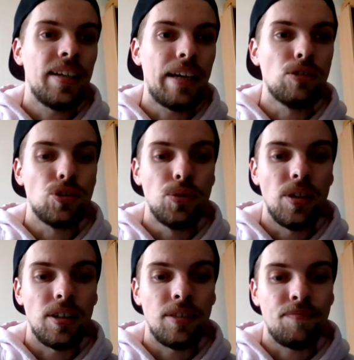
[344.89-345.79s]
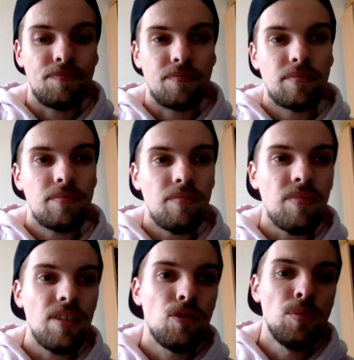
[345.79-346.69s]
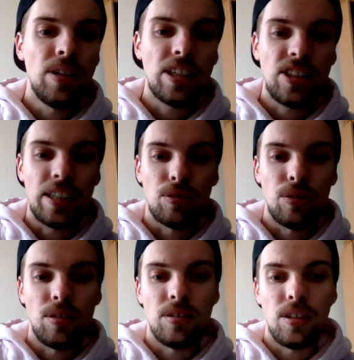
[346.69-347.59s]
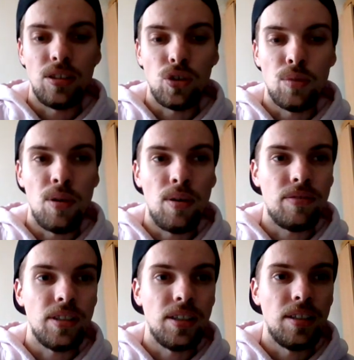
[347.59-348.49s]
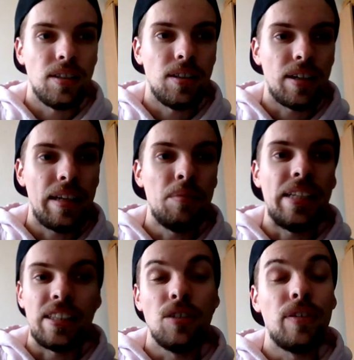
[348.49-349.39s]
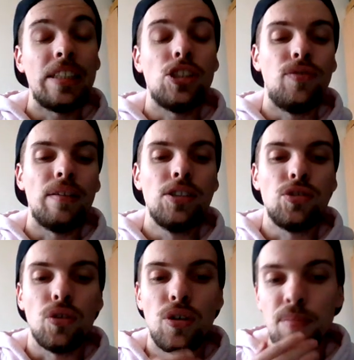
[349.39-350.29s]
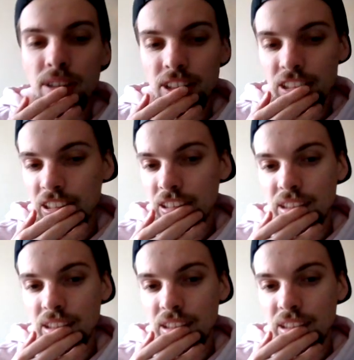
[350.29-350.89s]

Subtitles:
Chaos Ruler, Formula Synchron to combo with the Calamity. I still think this is very strong, but